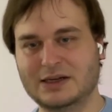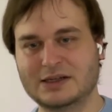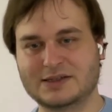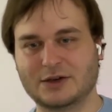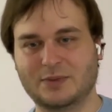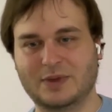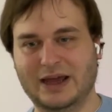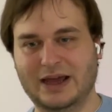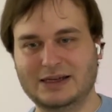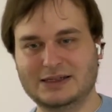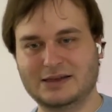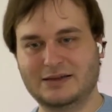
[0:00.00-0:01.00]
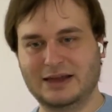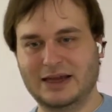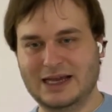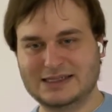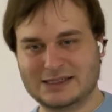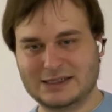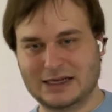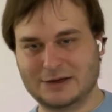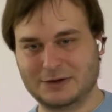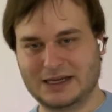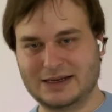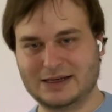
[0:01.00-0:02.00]
So in the end, the S that
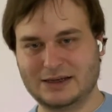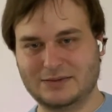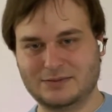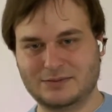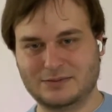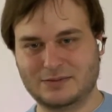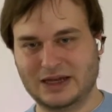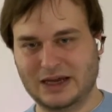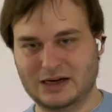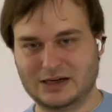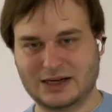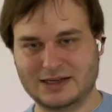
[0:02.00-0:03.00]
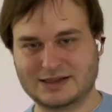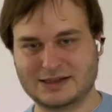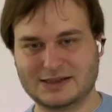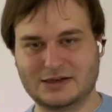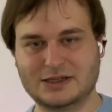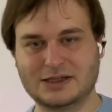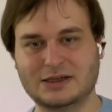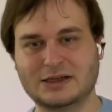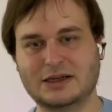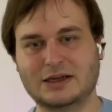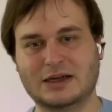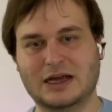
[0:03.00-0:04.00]
we're getting, the r cancels out,
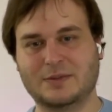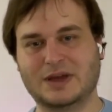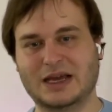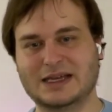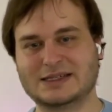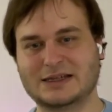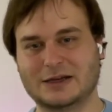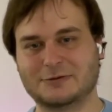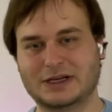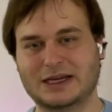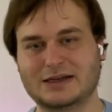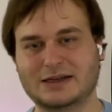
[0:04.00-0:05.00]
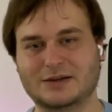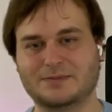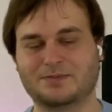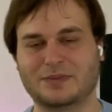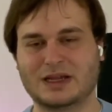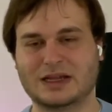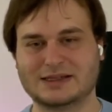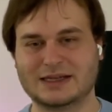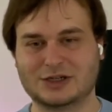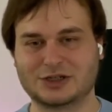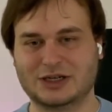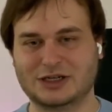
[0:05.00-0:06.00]
and the S that we're getting is
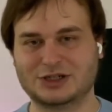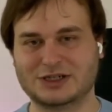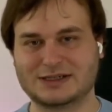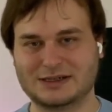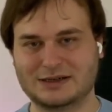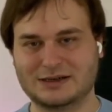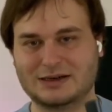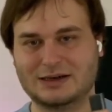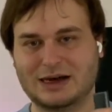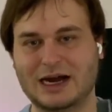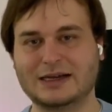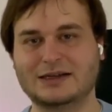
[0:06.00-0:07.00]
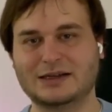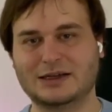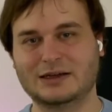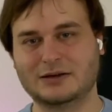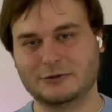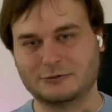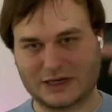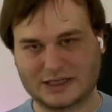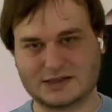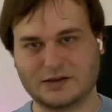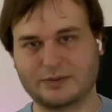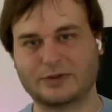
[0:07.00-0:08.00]
actually just ID
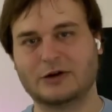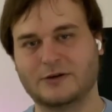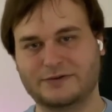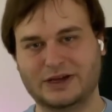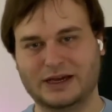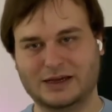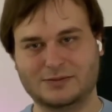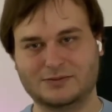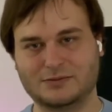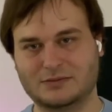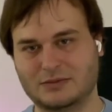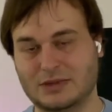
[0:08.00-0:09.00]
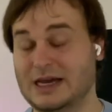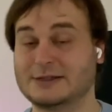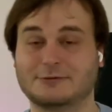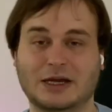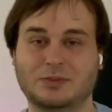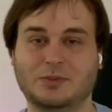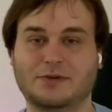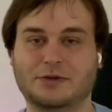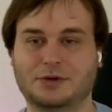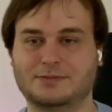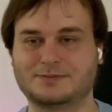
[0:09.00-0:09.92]
raised to the power of k, as we had before.